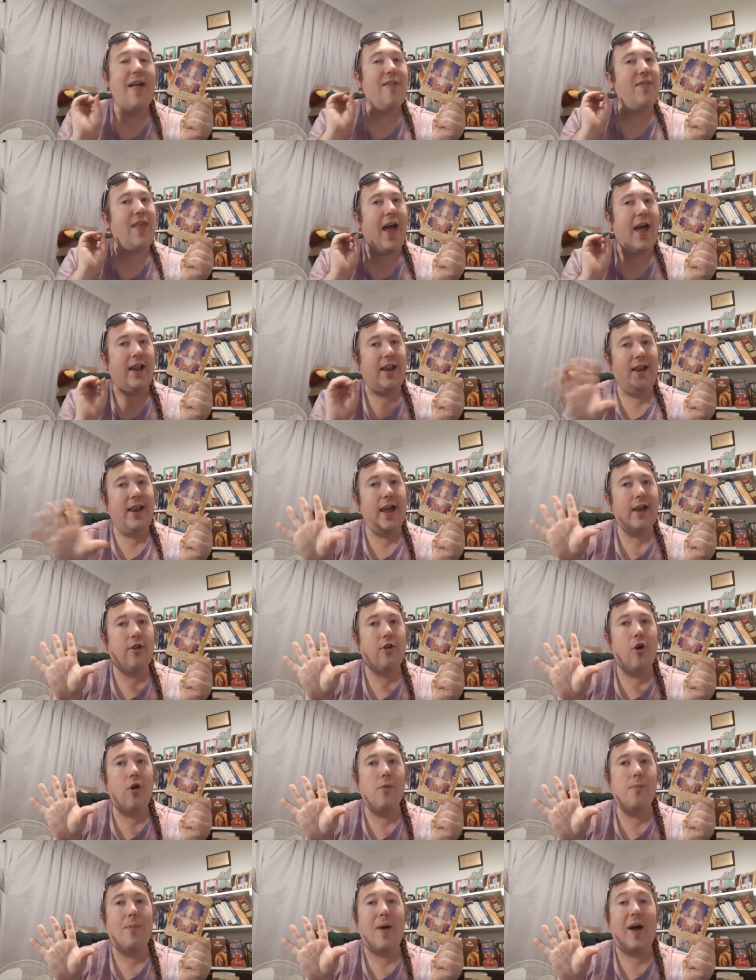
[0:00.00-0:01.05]
that let
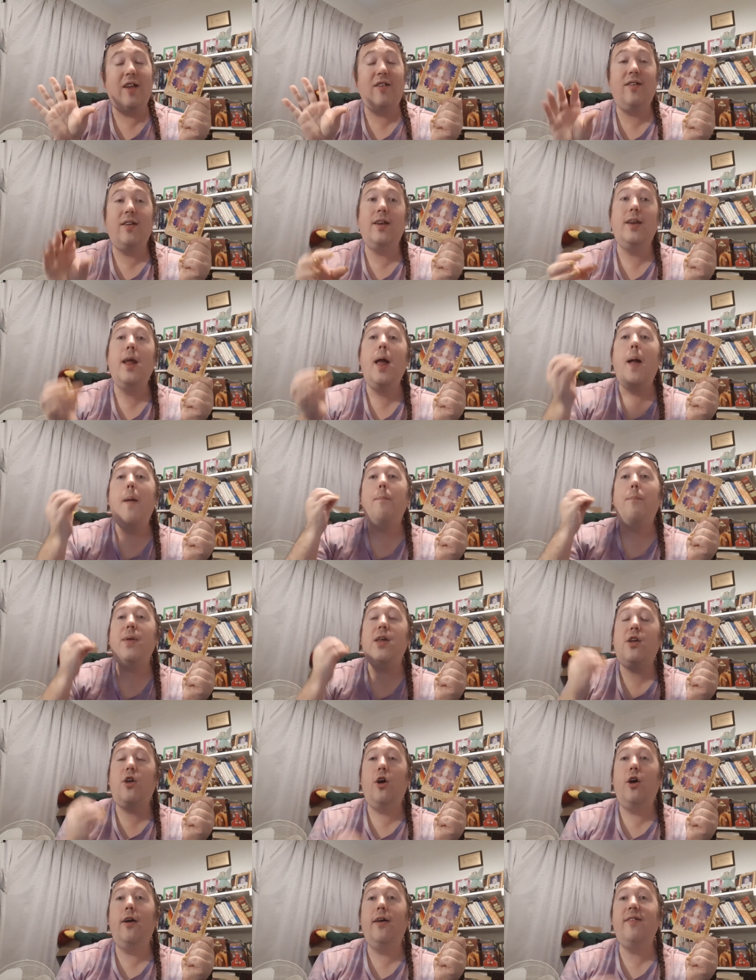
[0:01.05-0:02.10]
go button,
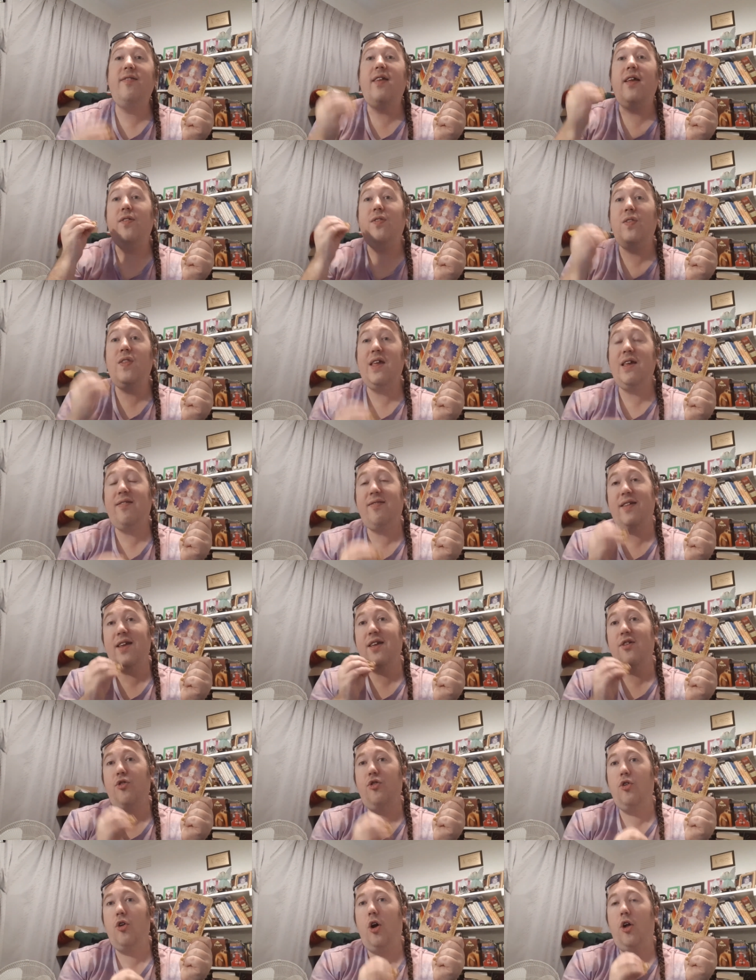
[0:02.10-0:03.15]
because this
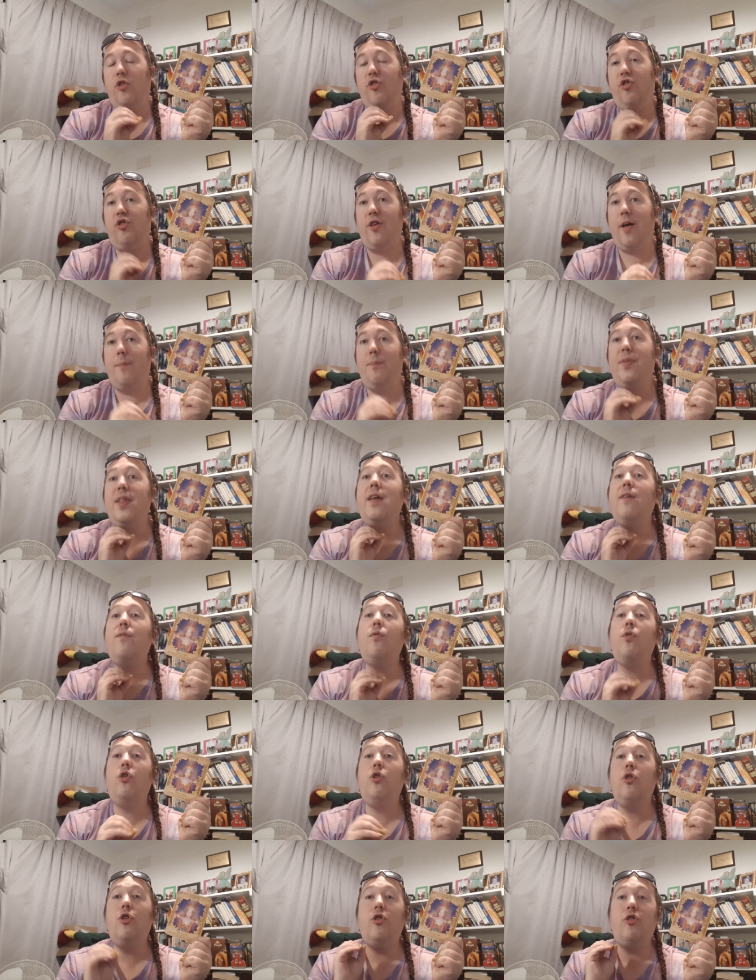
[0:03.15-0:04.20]
is not something for
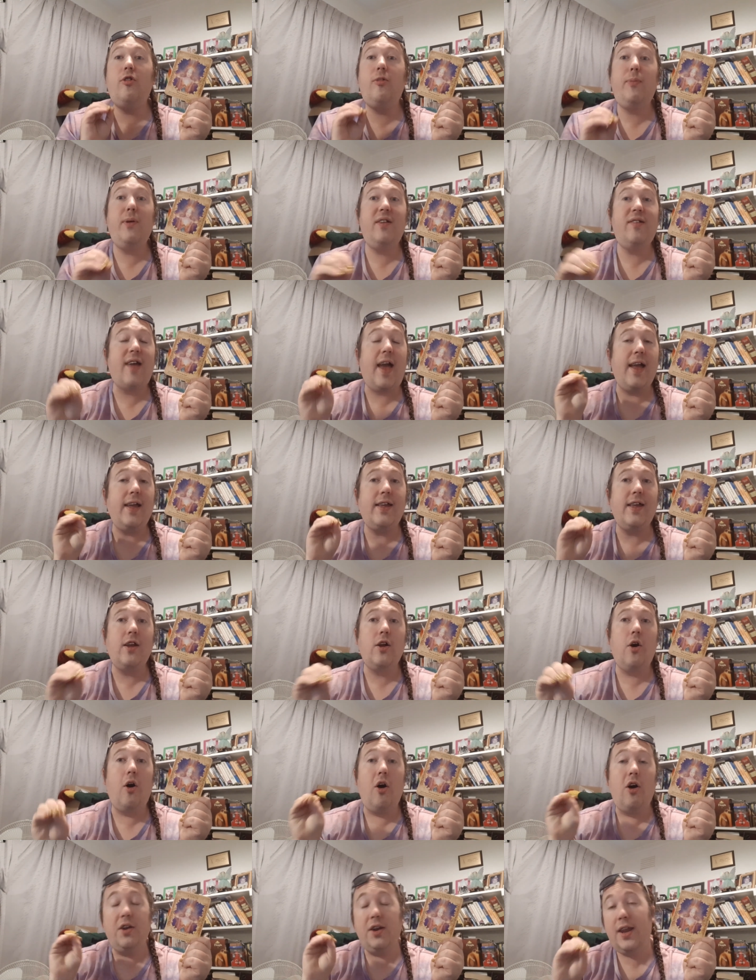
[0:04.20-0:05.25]
you to be taking
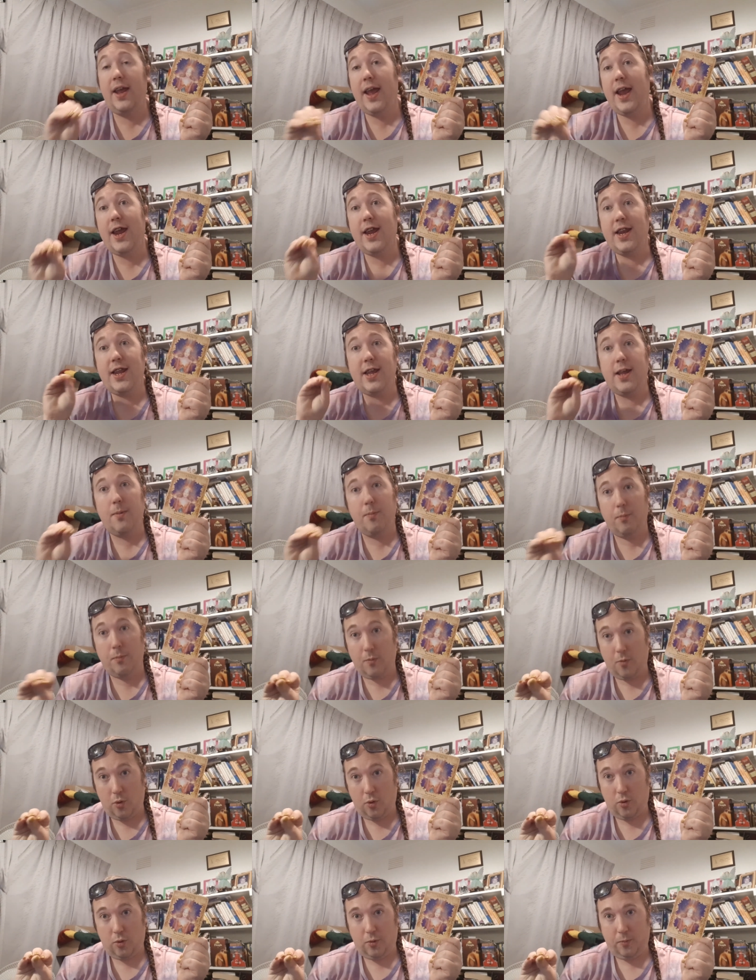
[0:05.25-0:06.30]
on
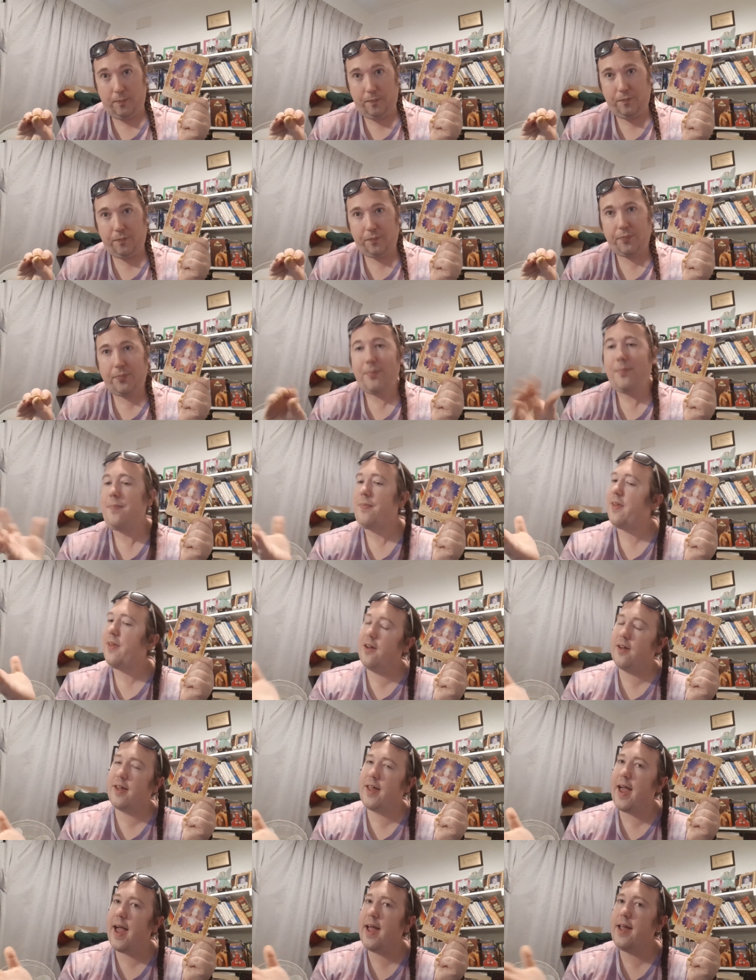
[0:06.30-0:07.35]
anymore.
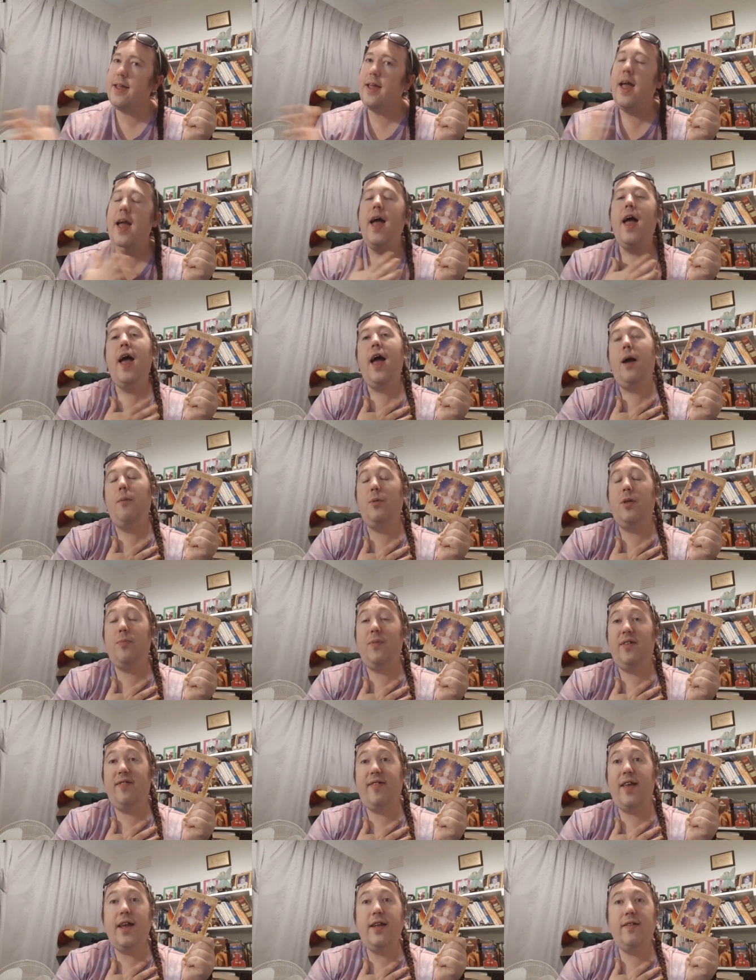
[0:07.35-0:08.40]
Okay? And with me
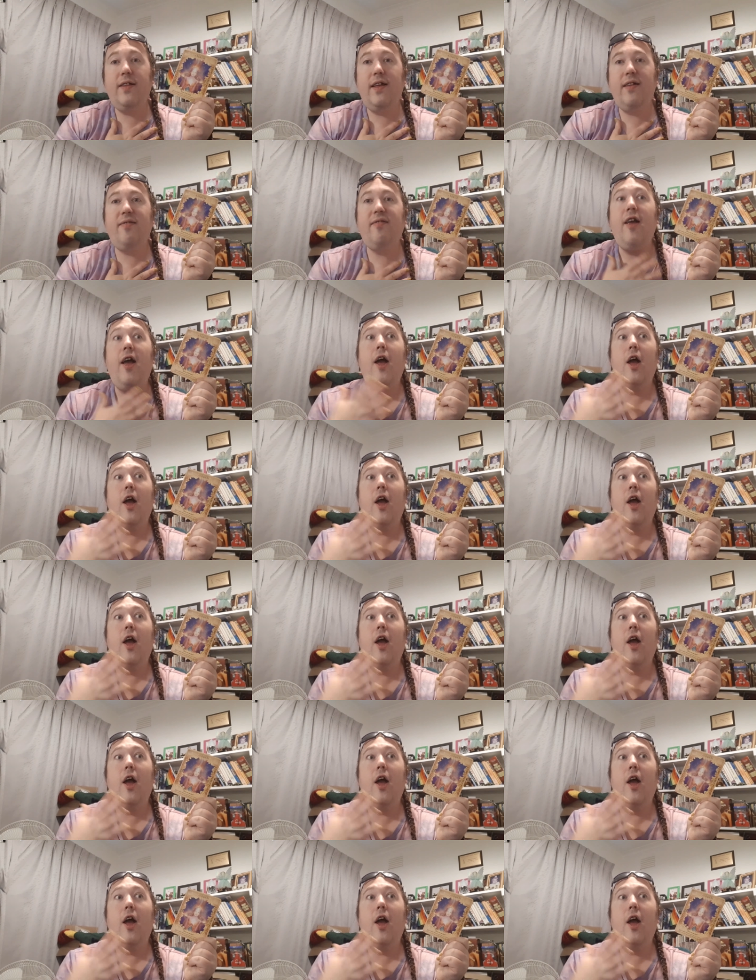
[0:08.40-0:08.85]
saying this,